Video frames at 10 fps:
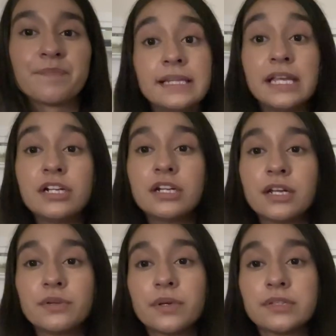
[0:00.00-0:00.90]
Later
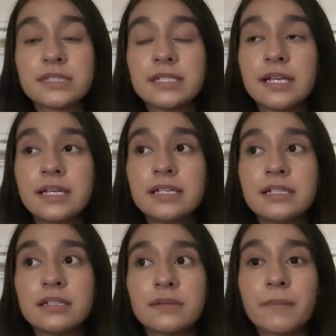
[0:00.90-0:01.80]
at around
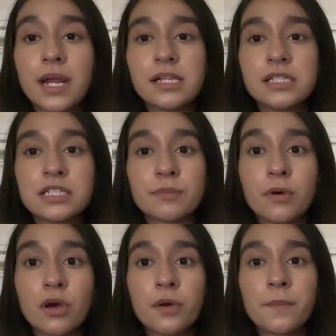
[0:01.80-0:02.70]
10, Madeleine's
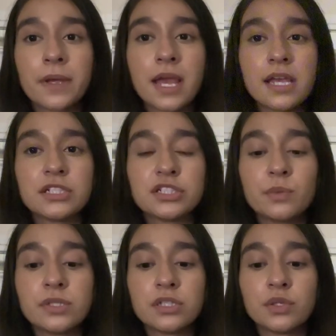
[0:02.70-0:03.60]
mom, Kate, she
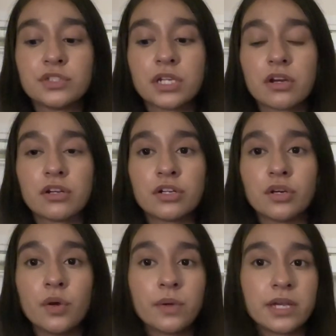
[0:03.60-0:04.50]
went to go check on her
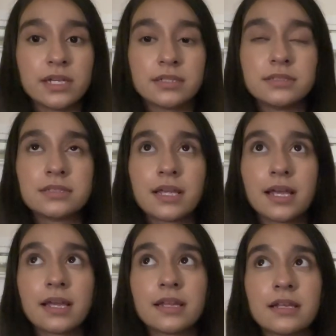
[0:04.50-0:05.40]
own kids
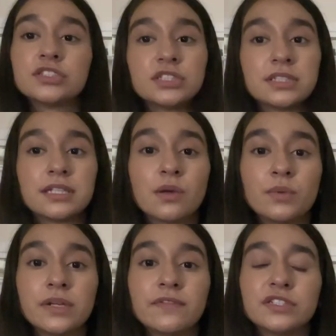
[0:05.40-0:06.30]
and she said that
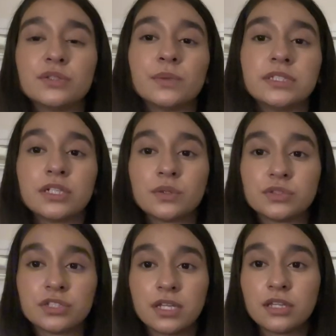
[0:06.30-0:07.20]
whenever she went to go
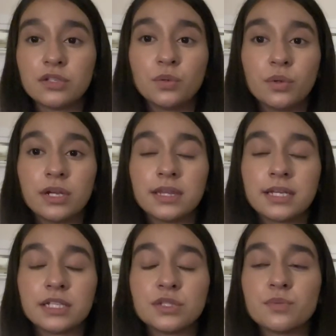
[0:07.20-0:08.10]
shut the door in the
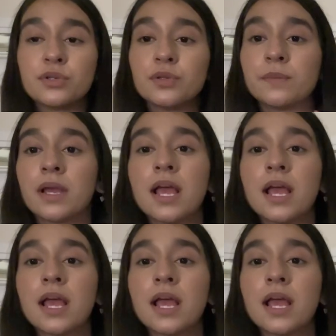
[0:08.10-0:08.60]
kids' room